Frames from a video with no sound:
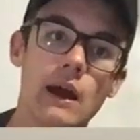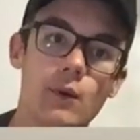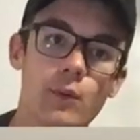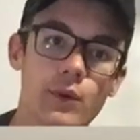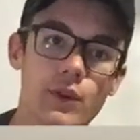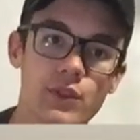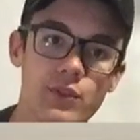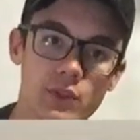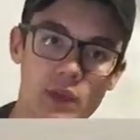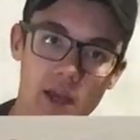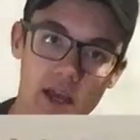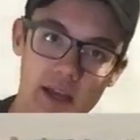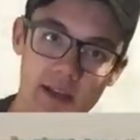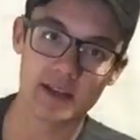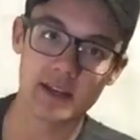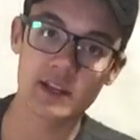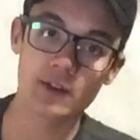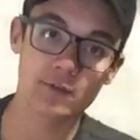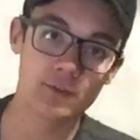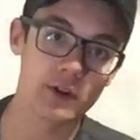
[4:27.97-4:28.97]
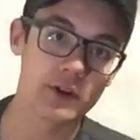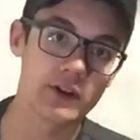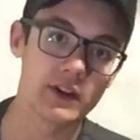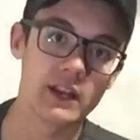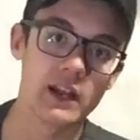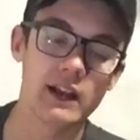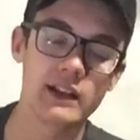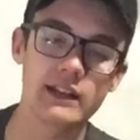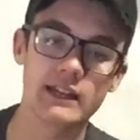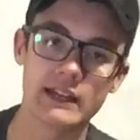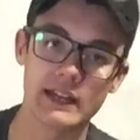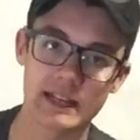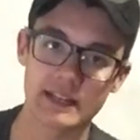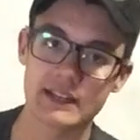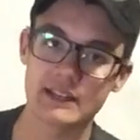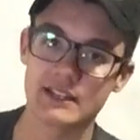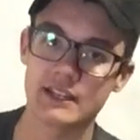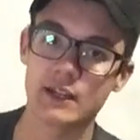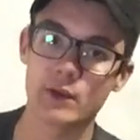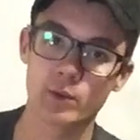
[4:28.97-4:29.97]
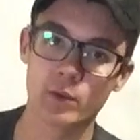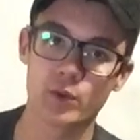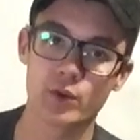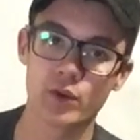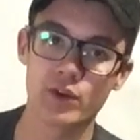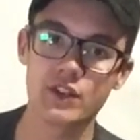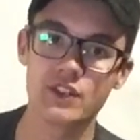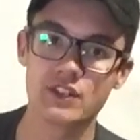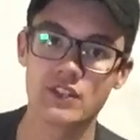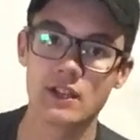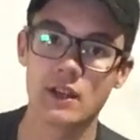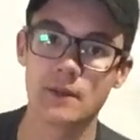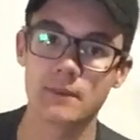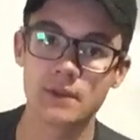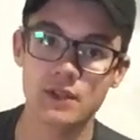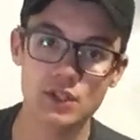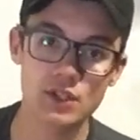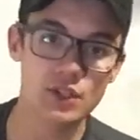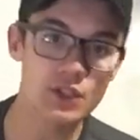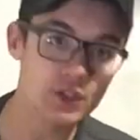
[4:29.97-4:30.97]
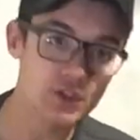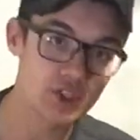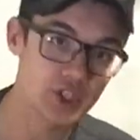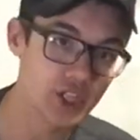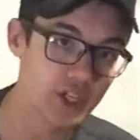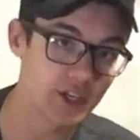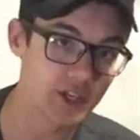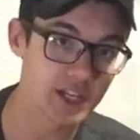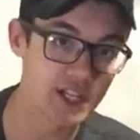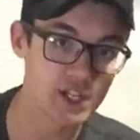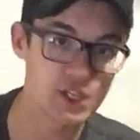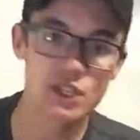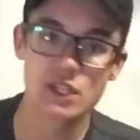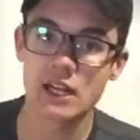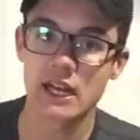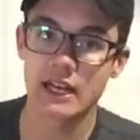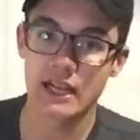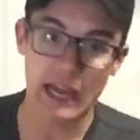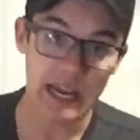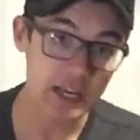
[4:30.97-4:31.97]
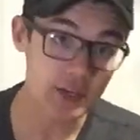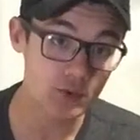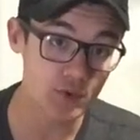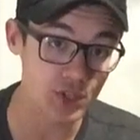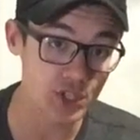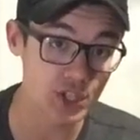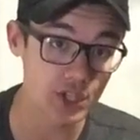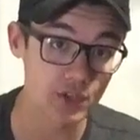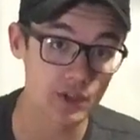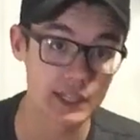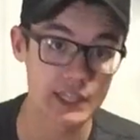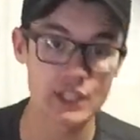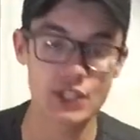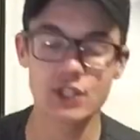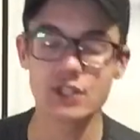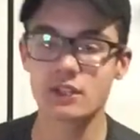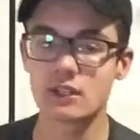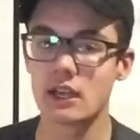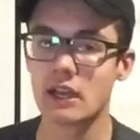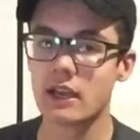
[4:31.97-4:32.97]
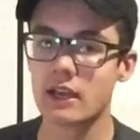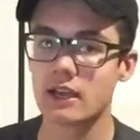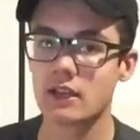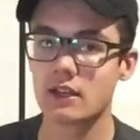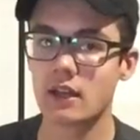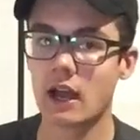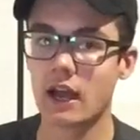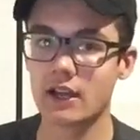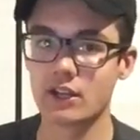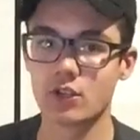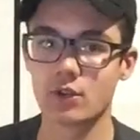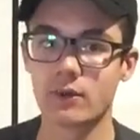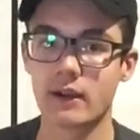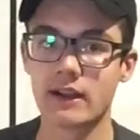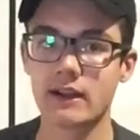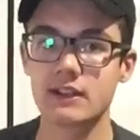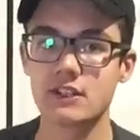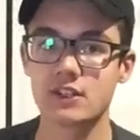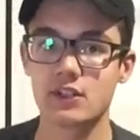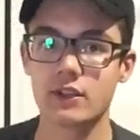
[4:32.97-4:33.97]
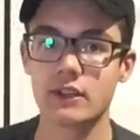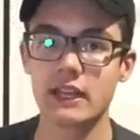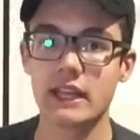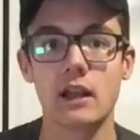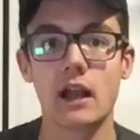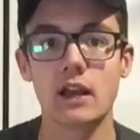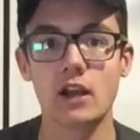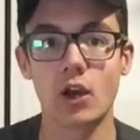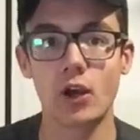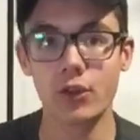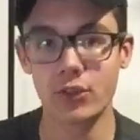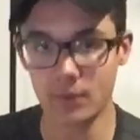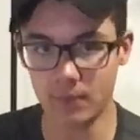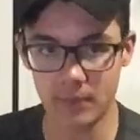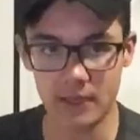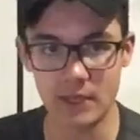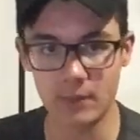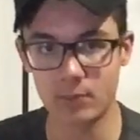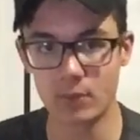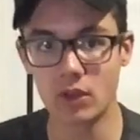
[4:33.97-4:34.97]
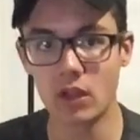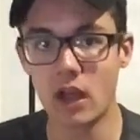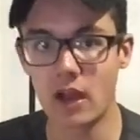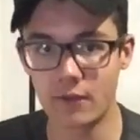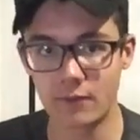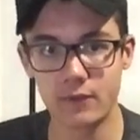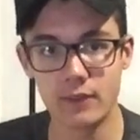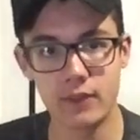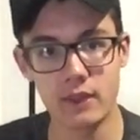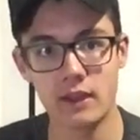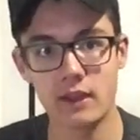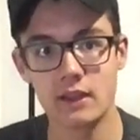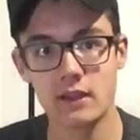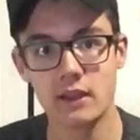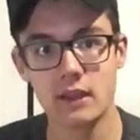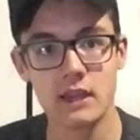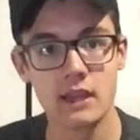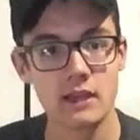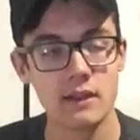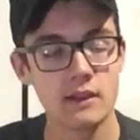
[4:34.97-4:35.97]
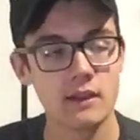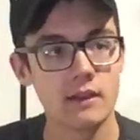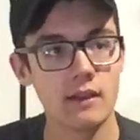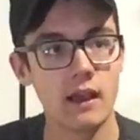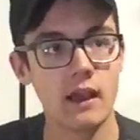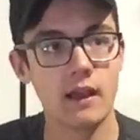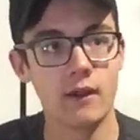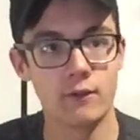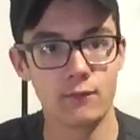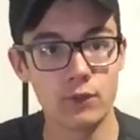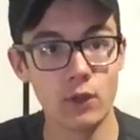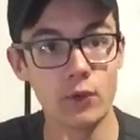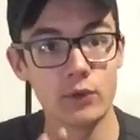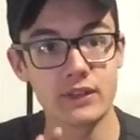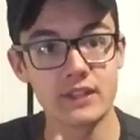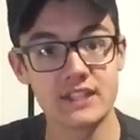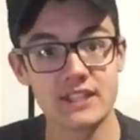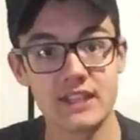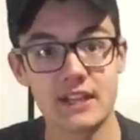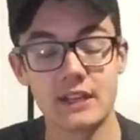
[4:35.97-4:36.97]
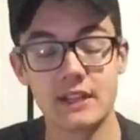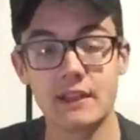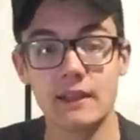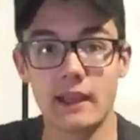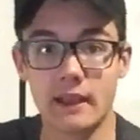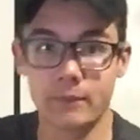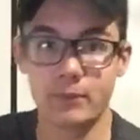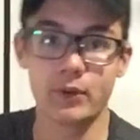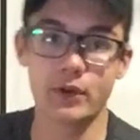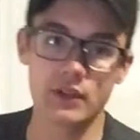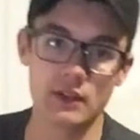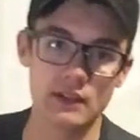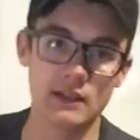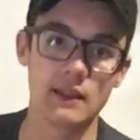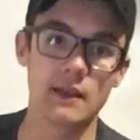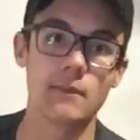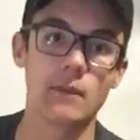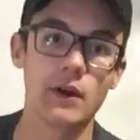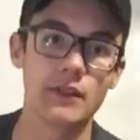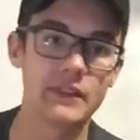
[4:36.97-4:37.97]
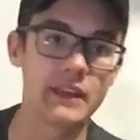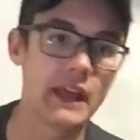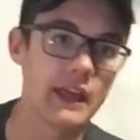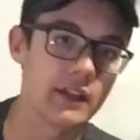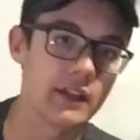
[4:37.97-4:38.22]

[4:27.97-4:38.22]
with Nick Fury on it, and I guess he had recruited some SHIELD agents, not Hydra SHIELD agents, to run it. So they got all the people off of the floating city and put them on the